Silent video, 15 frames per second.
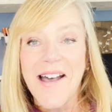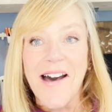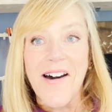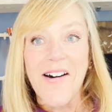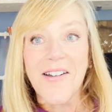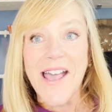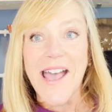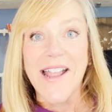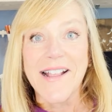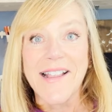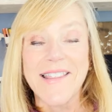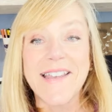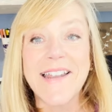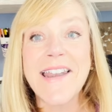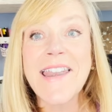Okay.
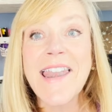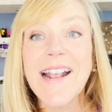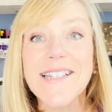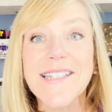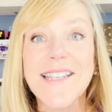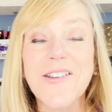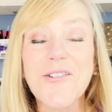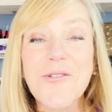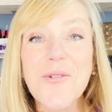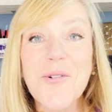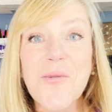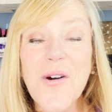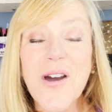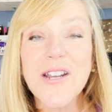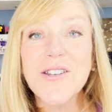The next thing you're going
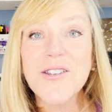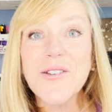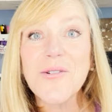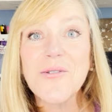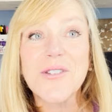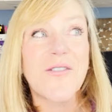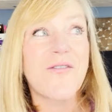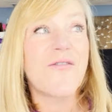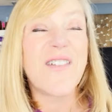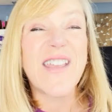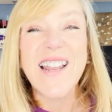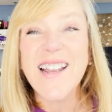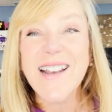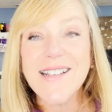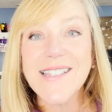to want to do to
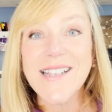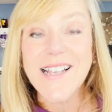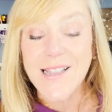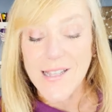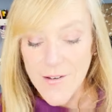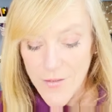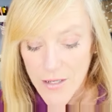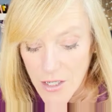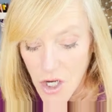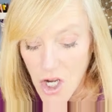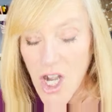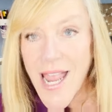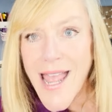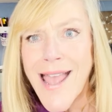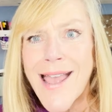fit in as a
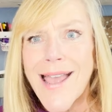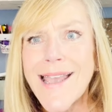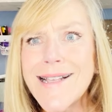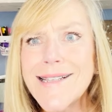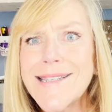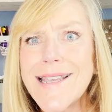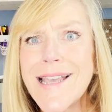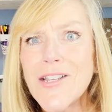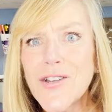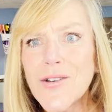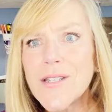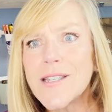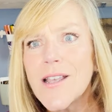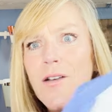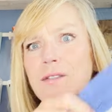Clevelander is get
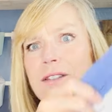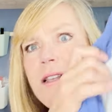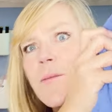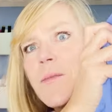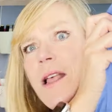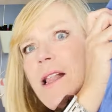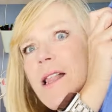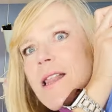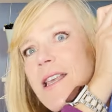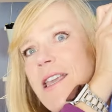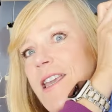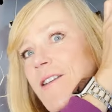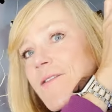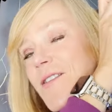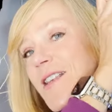yourself some
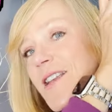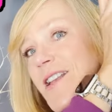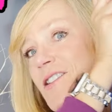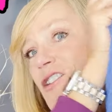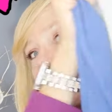Cleveland